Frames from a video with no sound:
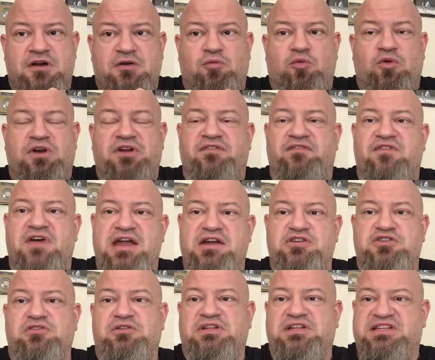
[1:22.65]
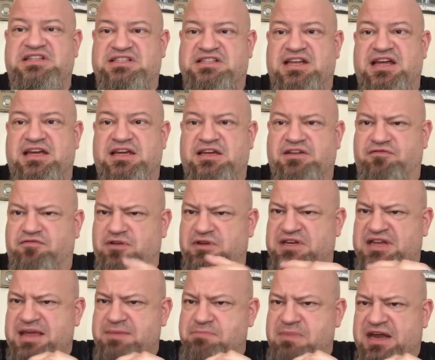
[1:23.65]
would eventually sink if we
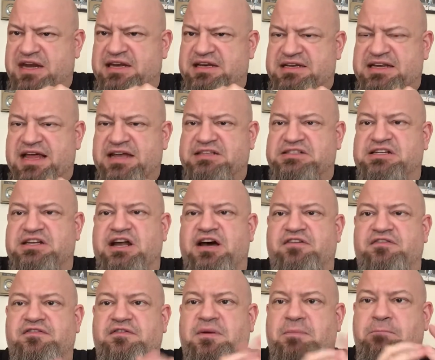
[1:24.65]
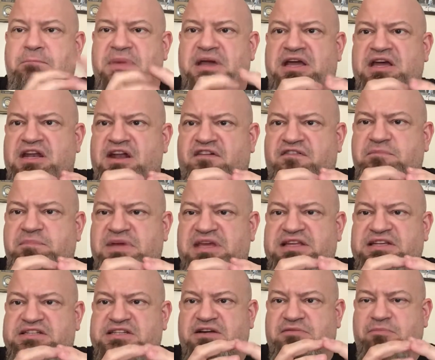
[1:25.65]
made it dense enough, a big enough
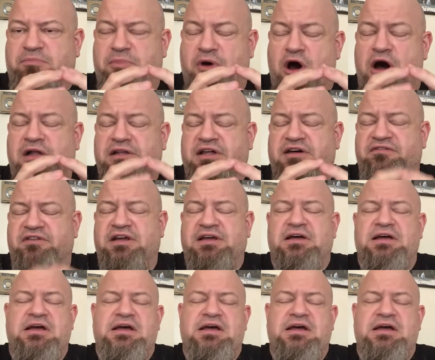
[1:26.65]
piece, a ball of it.